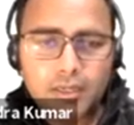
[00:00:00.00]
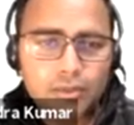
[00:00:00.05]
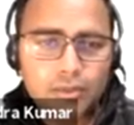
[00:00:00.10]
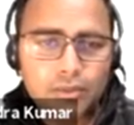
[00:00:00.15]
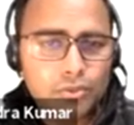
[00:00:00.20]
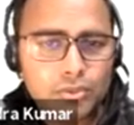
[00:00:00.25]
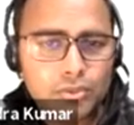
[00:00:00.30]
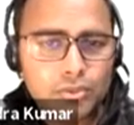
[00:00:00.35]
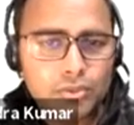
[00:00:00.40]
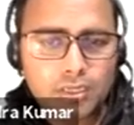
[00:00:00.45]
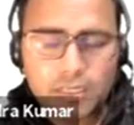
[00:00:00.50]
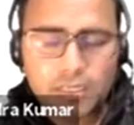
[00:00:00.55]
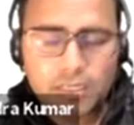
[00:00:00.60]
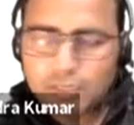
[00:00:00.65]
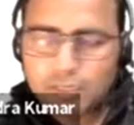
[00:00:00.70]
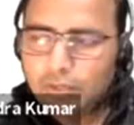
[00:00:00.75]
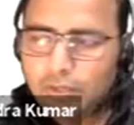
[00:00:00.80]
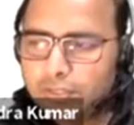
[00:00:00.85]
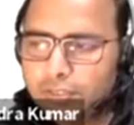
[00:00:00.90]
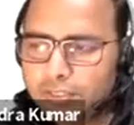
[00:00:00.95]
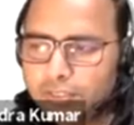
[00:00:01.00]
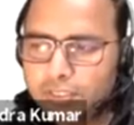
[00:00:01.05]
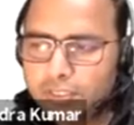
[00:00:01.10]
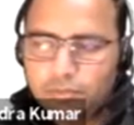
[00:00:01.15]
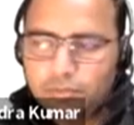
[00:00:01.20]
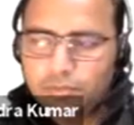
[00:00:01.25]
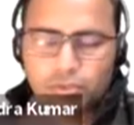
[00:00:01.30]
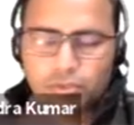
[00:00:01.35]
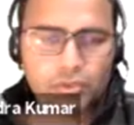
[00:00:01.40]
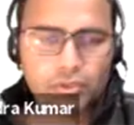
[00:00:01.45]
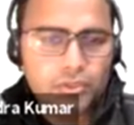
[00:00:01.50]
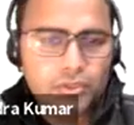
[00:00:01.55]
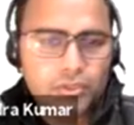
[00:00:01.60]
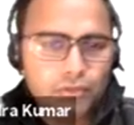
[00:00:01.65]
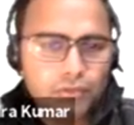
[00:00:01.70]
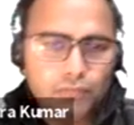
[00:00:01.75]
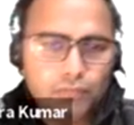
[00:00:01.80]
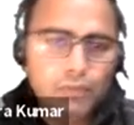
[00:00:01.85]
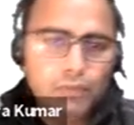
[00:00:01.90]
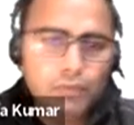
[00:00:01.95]
Those are like solid shapes. Okay, your
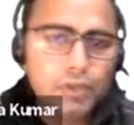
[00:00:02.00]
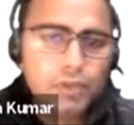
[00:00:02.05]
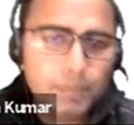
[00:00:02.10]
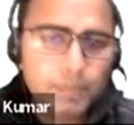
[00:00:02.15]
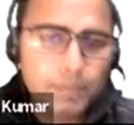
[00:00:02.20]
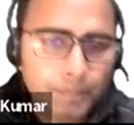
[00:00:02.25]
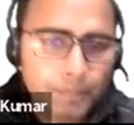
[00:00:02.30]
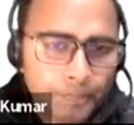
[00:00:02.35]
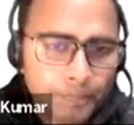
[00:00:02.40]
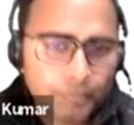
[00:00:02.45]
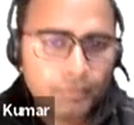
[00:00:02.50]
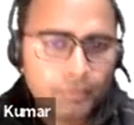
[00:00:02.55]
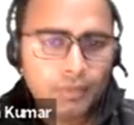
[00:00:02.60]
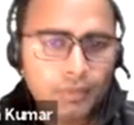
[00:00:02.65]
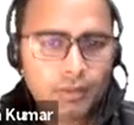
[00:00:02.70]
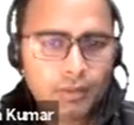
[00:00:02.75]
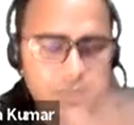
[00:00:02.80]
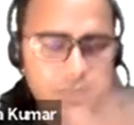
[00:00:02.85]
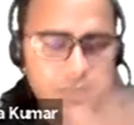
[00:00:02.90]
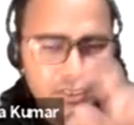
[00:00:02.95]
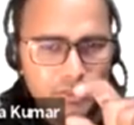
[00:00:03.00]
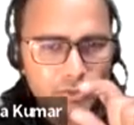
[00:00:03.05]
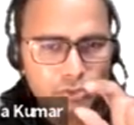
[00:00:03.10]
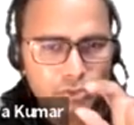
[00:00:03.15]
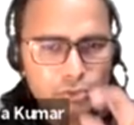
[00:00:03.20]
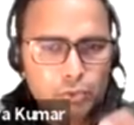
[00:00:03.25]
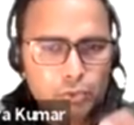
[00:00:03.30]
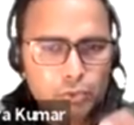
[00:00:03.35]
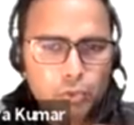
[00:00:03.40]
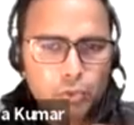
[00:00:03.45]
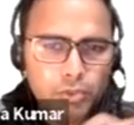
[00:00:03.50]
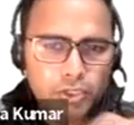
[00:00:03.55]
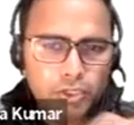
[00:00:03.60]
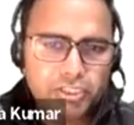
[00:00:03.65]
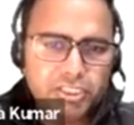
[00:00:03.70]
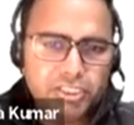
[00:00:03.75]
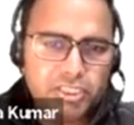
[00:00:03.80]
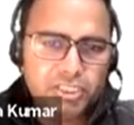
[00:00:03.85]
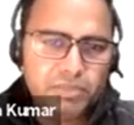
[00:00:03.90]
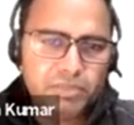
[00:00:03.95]
phone, That is also cuboid
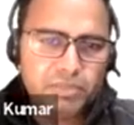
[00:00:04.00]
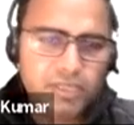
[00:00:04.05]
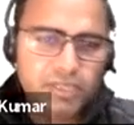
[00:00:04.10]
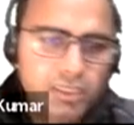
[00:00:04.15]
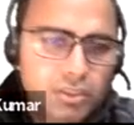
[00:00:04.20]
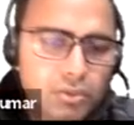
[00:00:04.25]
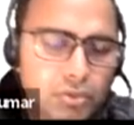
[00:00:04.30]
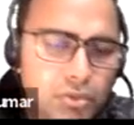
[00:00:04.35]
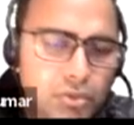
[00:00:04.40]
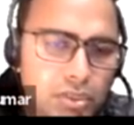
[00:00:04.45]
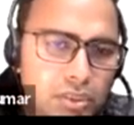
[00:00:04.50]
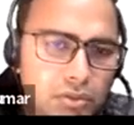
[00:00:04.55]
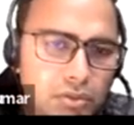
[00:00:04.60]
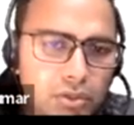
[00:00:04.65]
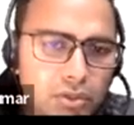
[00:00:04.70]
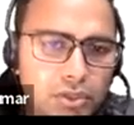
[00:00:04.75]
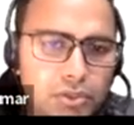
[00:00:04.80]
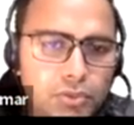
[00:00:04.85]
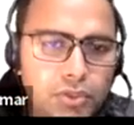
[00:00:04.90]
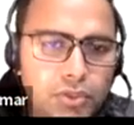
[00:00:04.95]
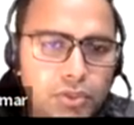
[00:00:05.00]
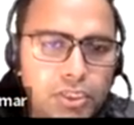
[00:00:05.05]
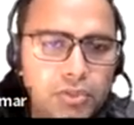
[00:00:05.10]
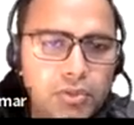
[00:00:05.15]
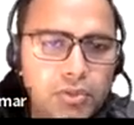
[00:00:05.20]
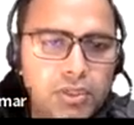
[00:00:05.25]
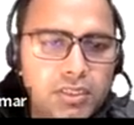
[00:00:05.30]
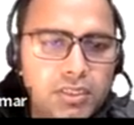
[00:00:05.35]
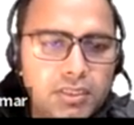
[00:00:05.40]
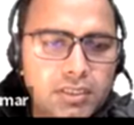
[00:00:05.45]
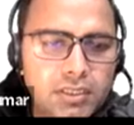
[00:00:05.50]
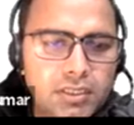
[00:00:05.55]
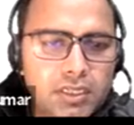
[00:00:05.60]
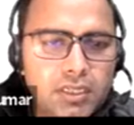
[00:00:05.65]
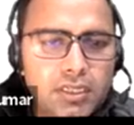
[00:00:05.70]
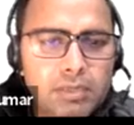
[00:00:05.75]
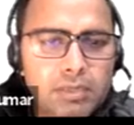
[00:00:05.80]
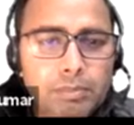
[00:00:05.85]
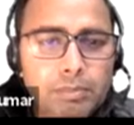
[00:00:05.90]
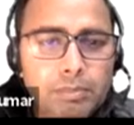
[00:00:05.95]
shape, right? So these all you need to
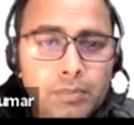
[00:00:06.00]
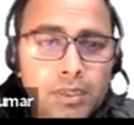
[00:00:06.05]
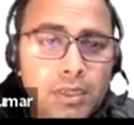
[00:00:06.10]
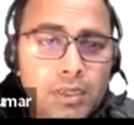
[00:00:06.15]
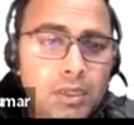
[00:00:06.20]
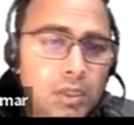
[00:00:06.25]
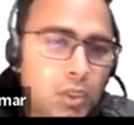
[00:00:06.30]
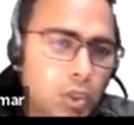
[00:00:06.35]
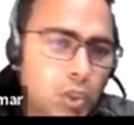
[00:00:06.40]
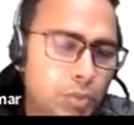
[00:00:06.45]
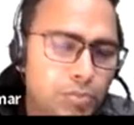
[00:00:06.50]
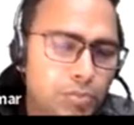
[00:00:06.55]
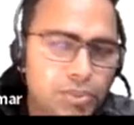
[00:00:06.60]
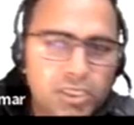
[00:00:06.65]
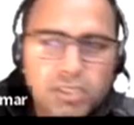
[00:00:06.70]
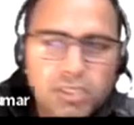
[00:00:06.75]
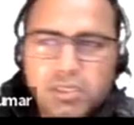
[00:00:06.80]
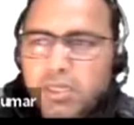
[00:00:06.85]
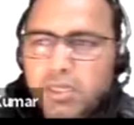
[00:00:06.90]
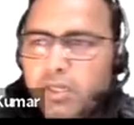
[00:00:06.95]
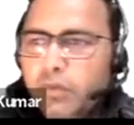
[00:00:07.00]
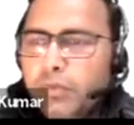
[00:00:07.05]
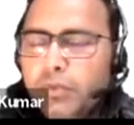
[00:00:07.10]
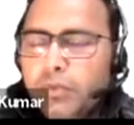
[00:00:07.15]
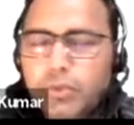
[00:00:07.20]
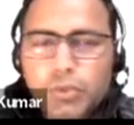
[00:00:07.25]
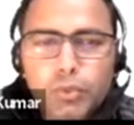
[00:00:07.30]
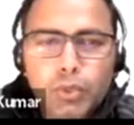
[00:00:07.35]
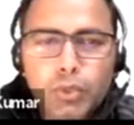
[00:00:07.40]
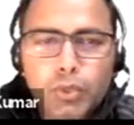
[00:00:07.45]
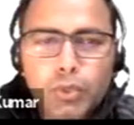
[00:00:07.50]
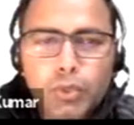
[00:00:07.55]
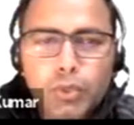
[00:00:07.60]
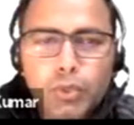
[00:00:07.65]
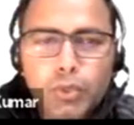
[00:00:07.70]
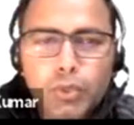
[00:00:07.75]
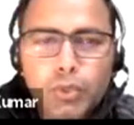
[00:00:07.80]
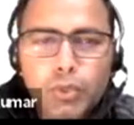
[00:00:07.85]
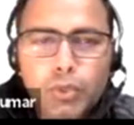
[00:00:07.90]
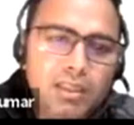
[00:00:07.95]
understand. Objects around you
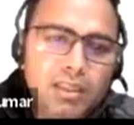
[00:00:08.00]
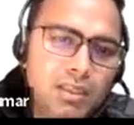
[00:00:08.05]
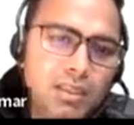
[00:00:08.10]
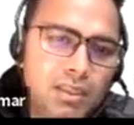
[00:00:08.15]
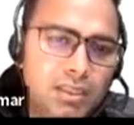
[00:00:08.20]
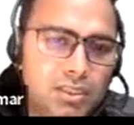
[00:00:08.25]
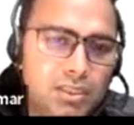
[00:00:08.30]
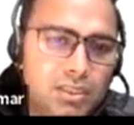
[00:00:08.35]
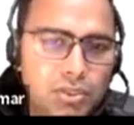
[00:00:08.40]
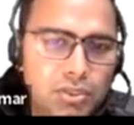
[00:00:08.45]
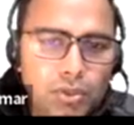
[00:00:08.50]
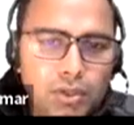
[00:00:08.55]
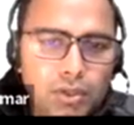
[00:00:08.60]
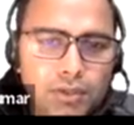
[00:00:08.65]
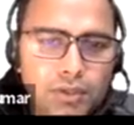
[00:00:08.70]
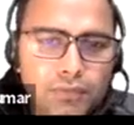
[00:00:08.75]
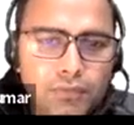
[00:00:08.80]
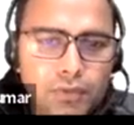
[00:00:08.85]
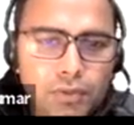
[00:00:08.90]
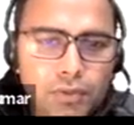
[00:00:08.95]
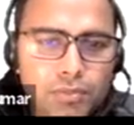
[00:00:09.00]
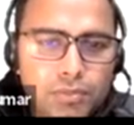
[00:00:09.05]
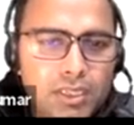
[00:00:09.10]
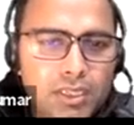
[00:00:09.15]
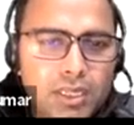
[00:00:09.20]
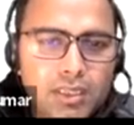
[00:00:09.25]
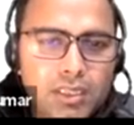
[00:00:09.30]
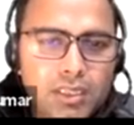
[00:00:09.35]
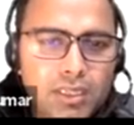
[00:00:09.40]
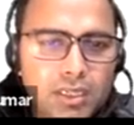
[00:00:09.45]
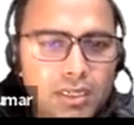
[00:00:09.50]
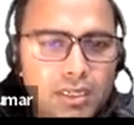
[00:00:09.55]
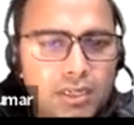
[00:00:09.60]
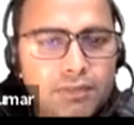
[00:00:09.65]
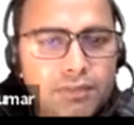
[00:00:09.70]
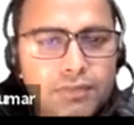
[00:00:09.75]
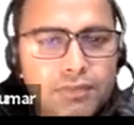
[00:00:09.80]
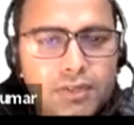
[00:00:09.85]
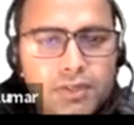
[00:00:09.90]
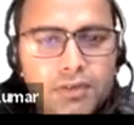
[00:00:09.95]
are in the solid forms, and there are
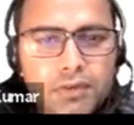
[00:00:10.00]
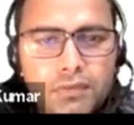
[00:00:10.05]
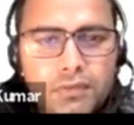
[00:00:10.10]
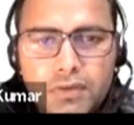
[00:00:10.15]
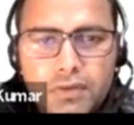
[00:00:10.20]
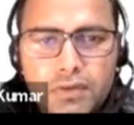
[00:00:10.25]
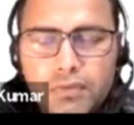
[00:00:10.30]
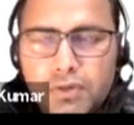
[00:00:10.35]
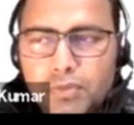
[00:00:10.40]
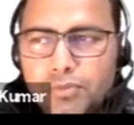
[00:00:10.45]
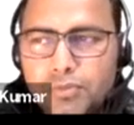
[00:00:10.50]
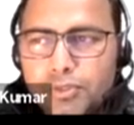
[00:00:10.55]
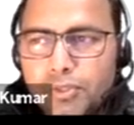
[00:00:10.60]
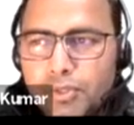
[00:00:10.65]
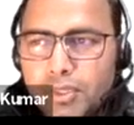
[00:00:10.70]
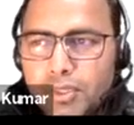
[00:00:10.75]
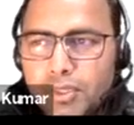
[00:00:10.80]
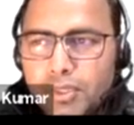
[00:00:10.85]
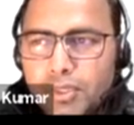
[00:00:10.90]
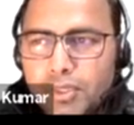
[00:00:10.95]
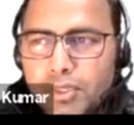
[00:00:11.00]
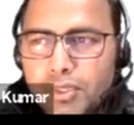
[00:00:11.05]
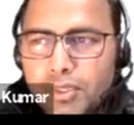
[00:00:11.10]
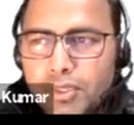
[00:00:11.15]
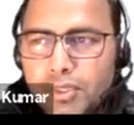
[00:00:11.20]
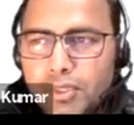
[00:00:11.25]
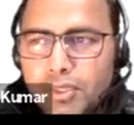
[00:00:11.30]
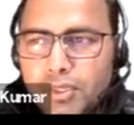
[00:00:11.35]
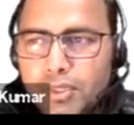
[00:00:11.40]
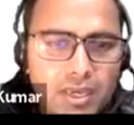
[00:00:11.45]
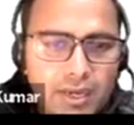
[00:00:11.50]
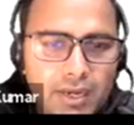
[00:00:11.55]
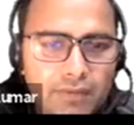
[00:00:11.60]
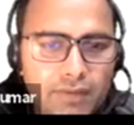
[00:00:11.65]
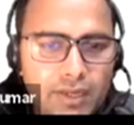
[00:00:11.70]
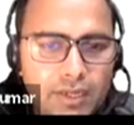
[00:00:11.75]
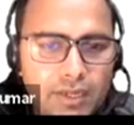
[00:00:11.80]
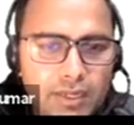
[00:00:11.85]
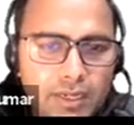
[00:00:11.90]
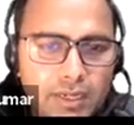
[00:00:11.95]
different forms. Okay, we have
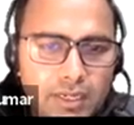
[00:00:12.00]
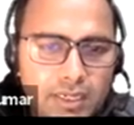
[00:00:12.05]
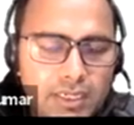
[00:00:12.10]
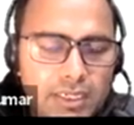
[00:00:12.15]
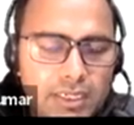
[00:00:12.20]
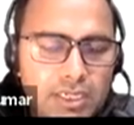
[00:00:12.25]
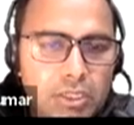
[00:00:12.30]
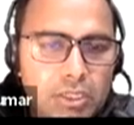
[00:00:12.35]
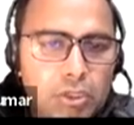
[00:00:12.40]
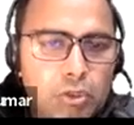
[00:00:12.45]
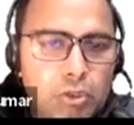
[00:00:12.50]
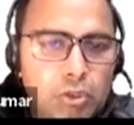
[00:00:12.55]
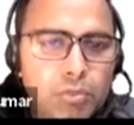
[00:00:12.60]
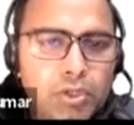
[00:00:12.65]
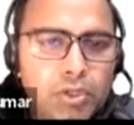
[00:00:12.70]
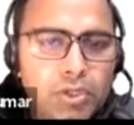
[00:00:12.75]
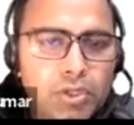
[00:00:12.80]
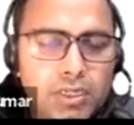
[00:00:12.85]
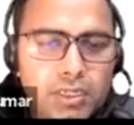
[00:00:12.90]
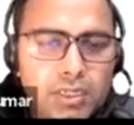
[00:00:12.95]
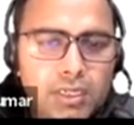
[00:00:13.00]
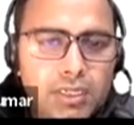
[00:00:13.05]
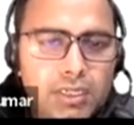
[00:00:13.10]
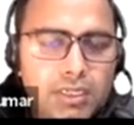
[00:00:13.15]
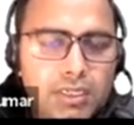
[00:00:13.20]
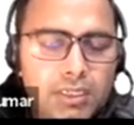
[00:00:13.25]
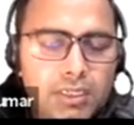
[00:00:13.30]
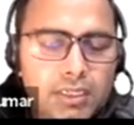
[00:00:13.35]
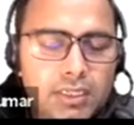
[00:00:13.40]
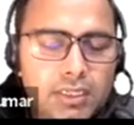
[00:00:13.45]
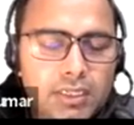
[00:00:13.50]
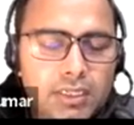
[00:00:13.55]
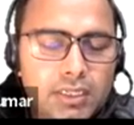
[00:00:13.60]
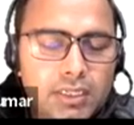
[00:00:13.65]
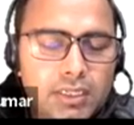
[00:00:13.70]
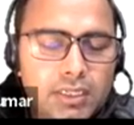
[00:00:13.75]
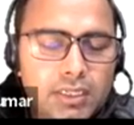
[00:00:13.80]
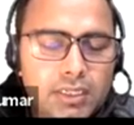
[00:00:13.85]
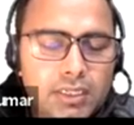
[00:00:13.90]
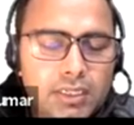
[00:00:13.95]
like cuboid,
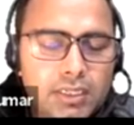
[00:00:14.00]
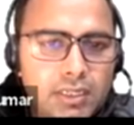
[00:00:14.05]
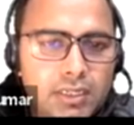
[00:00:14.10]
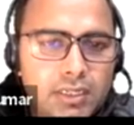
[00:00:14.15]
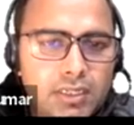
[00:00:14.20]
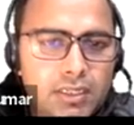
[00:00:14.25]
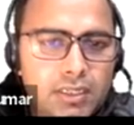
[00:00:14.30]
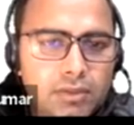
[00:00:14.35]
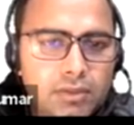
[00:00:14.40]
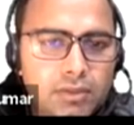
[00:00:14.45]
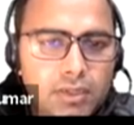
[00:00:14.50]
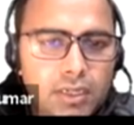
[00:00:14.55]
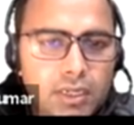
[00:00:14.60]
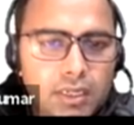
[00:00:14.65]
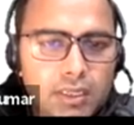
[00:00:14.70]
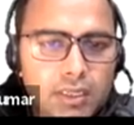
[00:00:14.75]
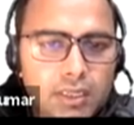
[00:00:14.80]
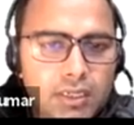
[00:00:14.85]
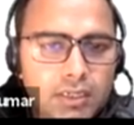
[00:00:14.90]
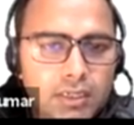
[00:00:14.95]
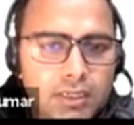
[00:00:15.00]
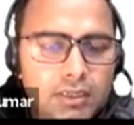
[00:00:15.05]
rectangular, cylinder, okay, like that.